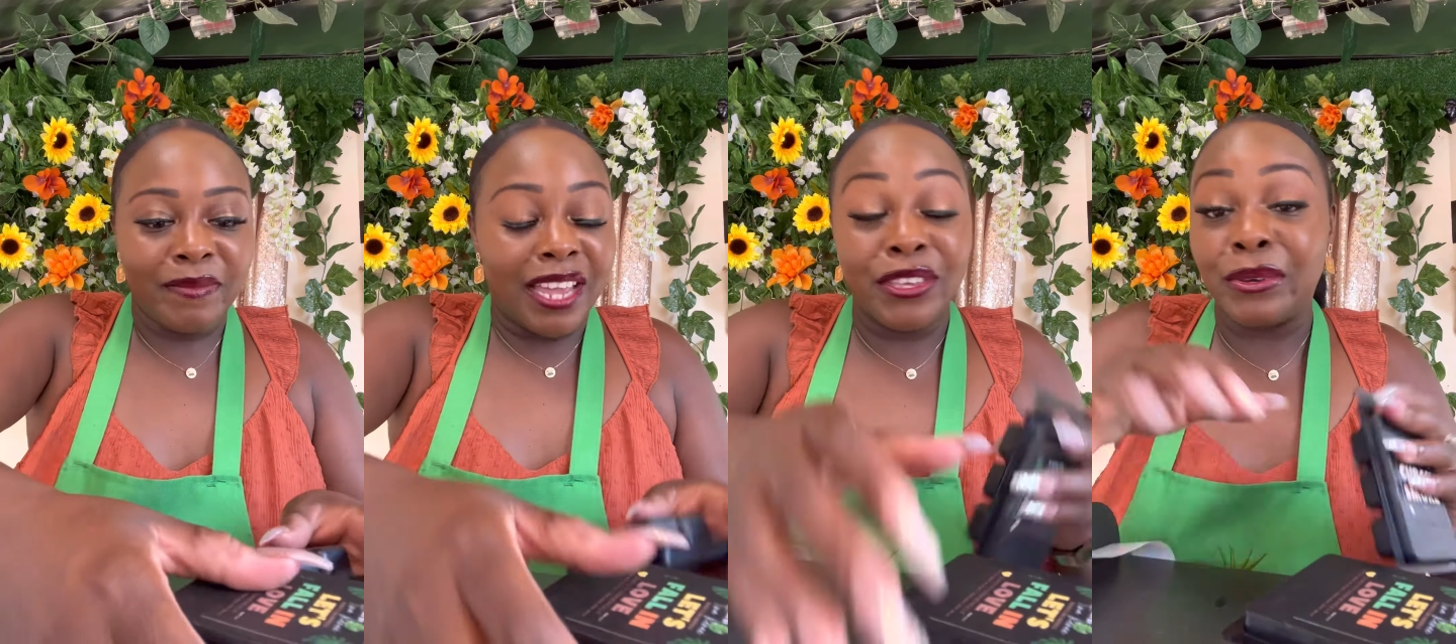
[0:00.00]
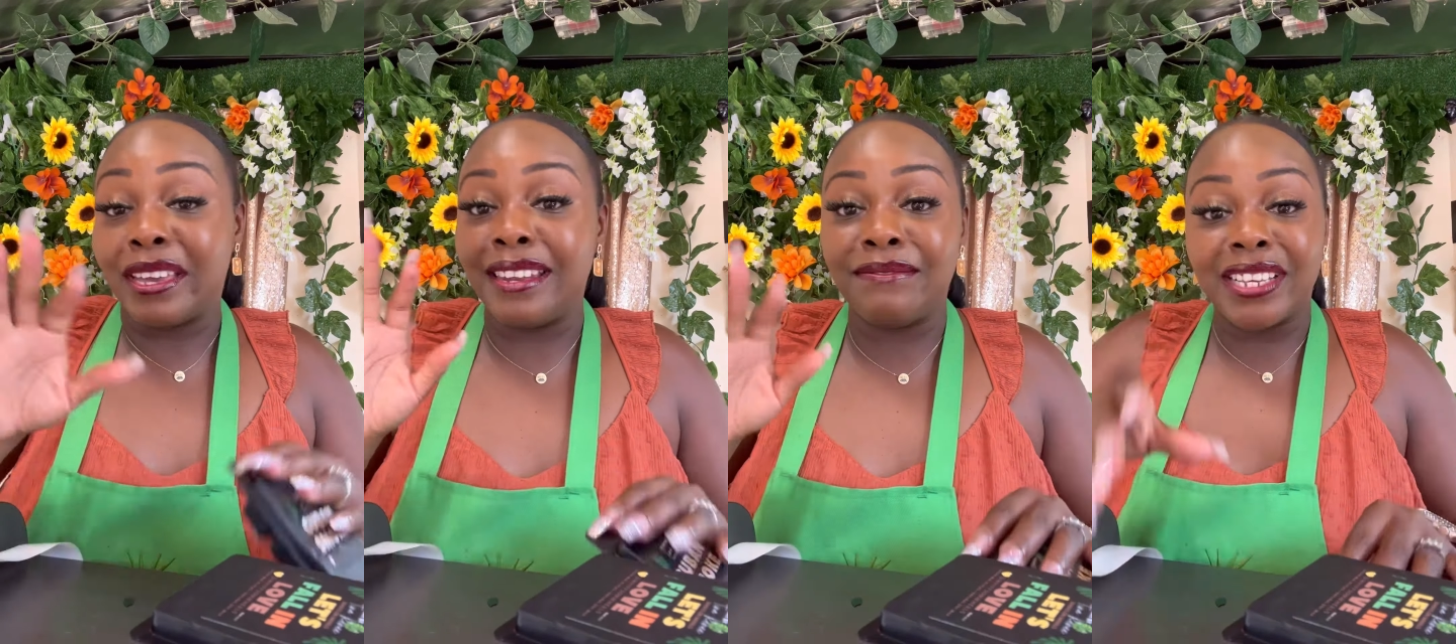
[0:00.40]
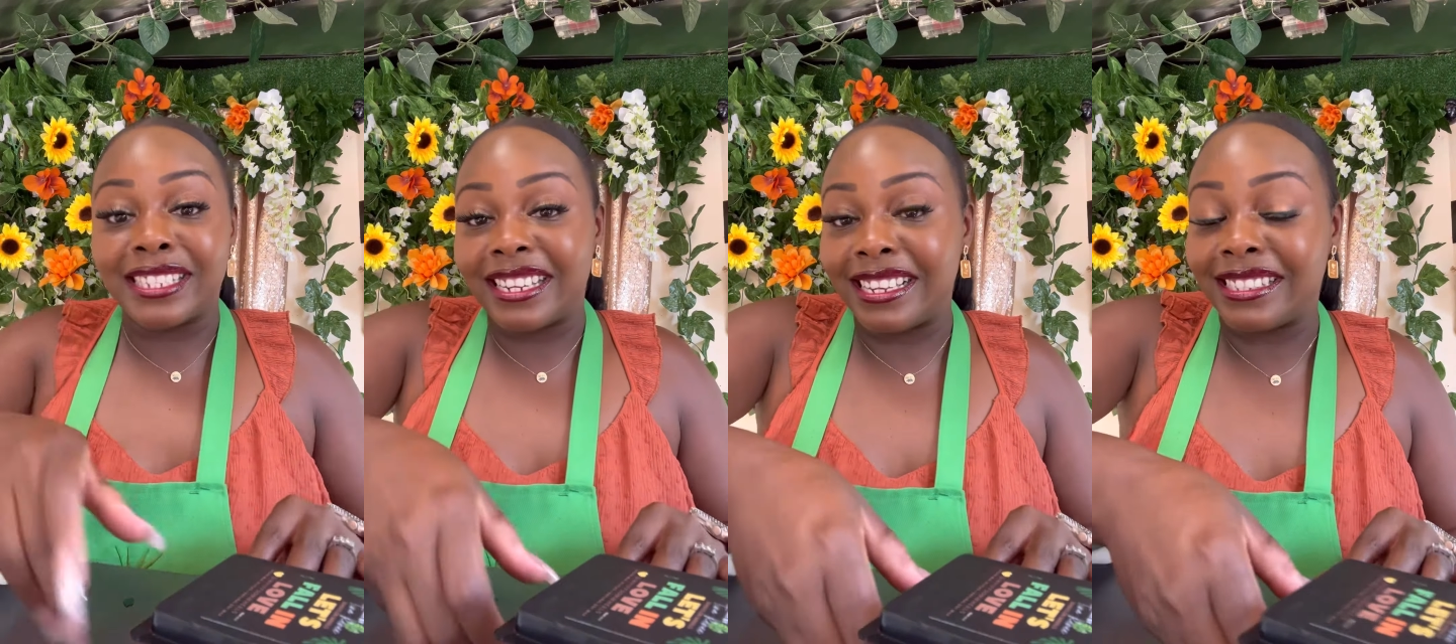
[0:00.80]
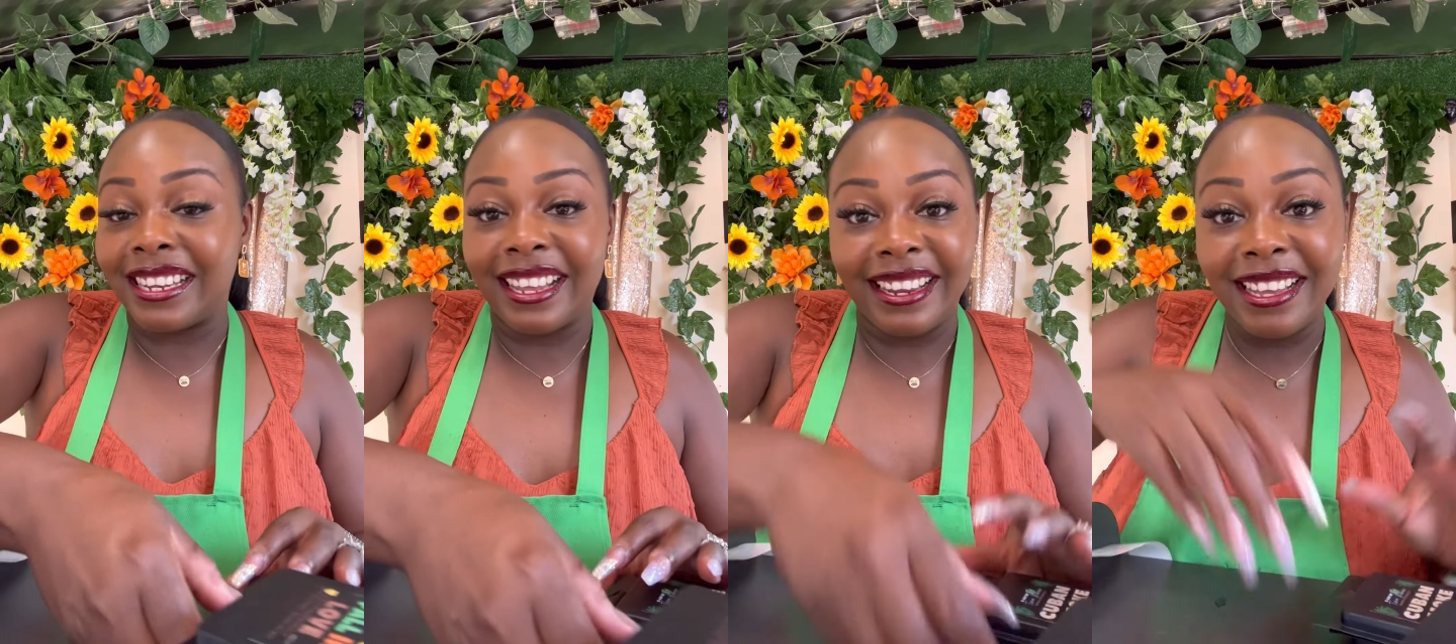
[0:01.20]
You can visit us
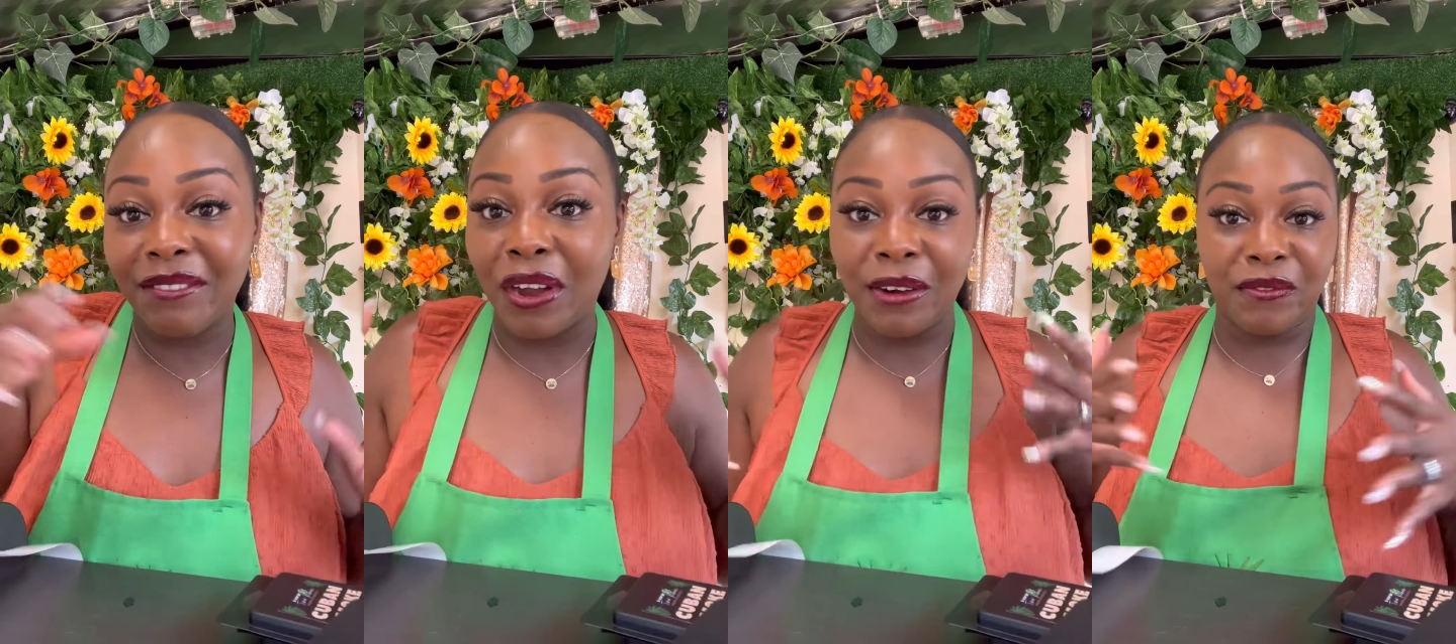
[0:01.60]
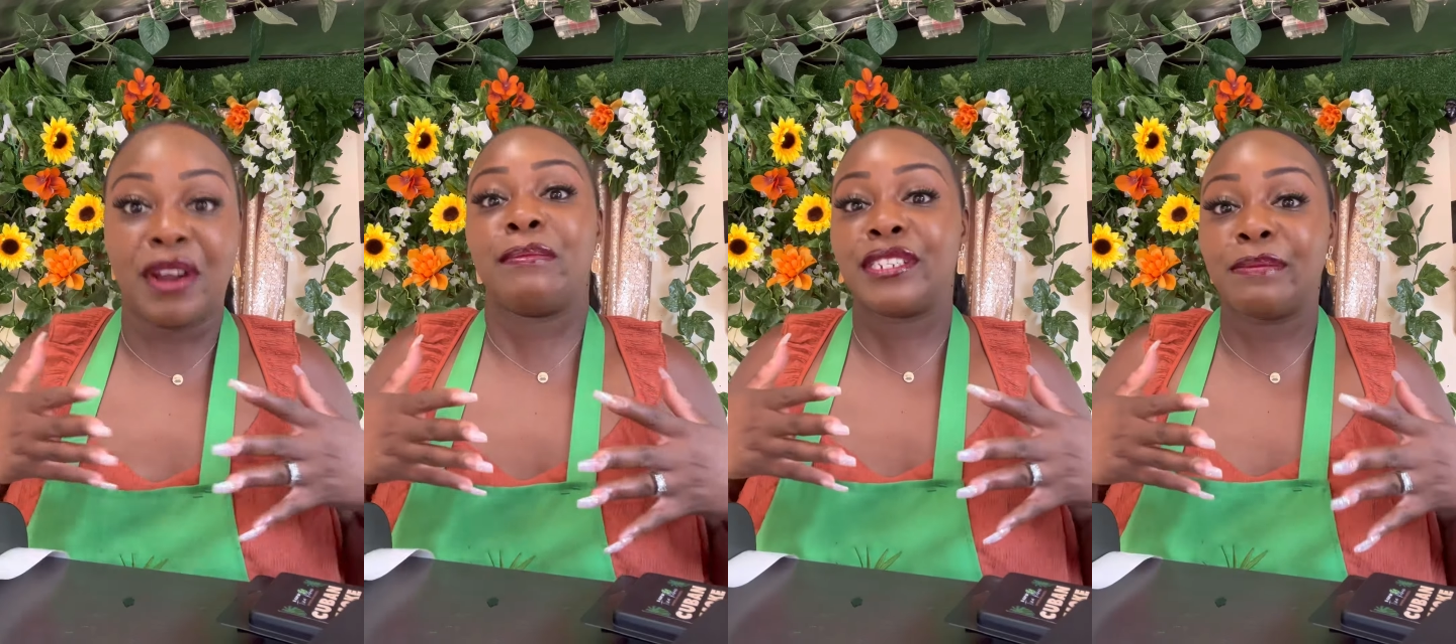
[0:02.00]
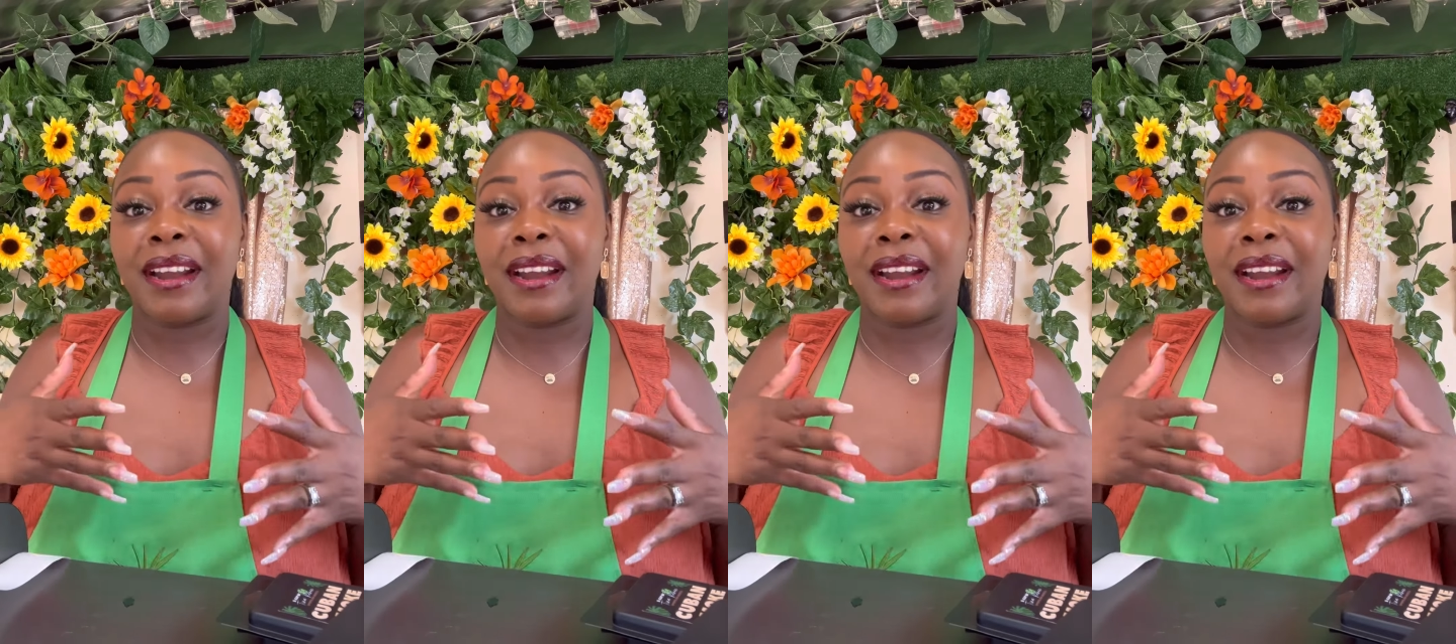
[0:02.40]
at any of our farmers